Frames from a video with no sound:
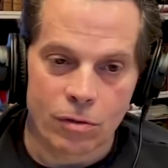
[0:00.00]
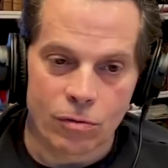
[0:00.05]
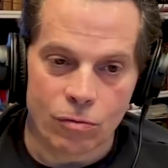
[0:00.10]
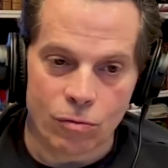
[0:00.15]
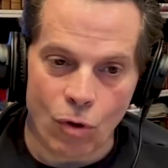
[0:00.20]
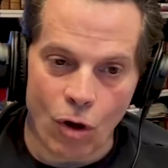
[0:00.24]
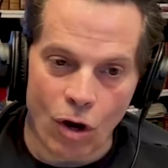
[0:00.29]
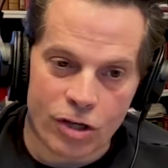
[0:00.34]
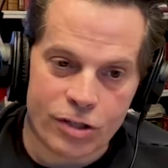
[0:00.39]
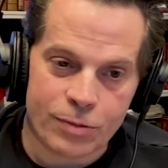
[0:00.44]

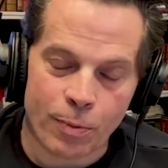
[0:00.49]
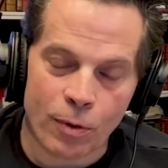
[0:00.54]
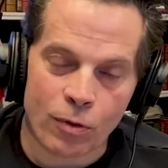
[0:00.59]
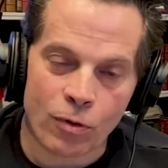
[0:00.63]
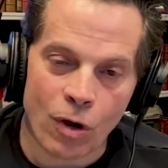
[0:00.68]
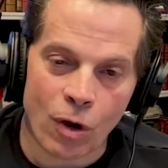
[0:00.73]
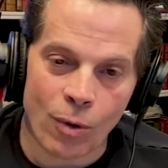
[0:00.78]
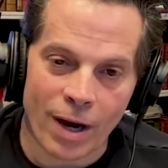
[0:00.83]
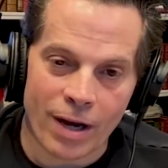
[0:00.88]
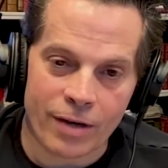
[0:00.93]
Ross
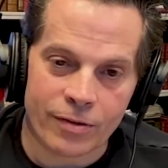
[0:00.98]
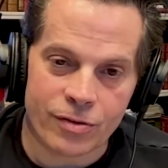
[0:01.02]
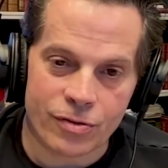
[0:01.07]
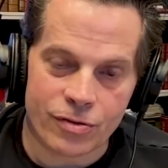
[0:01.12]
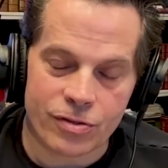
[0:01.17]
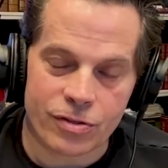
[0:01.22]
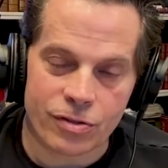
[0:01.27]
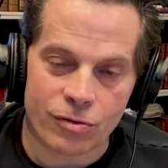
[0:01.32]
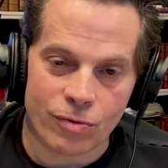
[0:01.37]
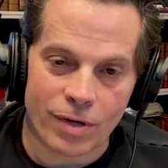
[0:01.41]
Perot
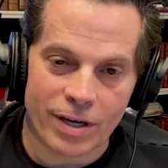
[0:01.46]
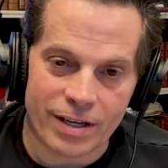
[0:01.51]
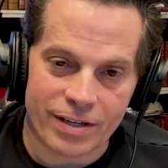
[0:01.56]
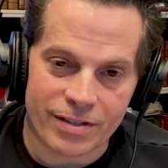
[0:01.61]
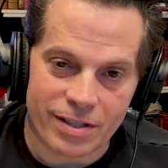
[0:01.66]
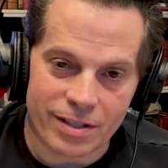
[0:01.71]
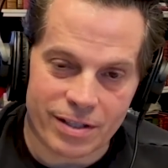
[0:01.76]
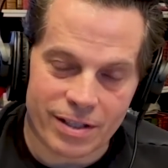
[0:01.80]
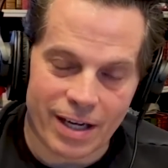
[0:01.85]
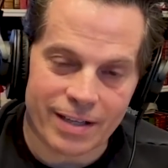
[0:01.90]
enters the
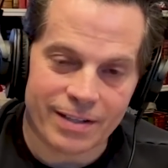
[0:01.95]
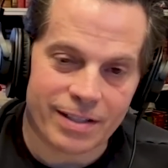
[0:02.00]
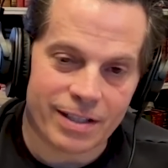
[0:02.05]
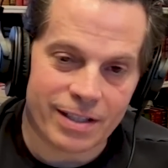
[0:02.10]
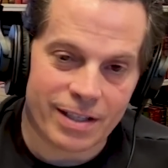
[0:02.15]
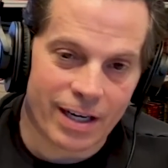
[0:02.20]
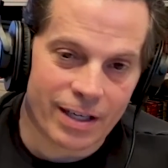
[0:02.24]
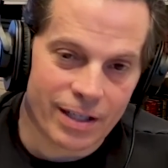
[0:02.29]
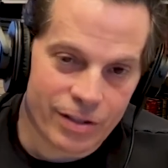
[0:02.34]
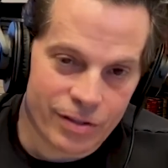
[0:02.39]
race in
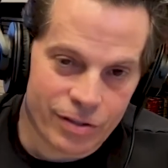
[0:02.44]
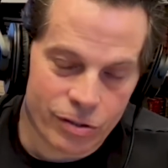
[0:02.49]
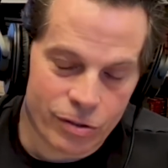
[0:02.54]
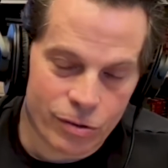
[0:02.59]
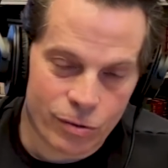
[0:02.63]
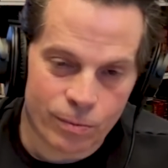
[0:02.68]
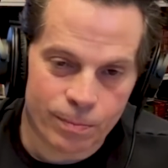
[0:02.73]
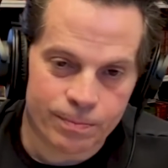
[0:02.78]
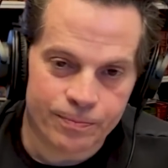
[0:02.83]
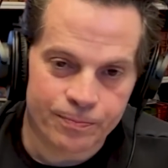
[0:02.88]

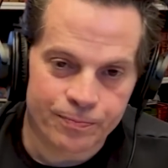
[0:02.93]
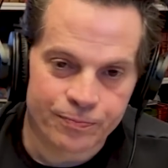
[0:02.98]
1992.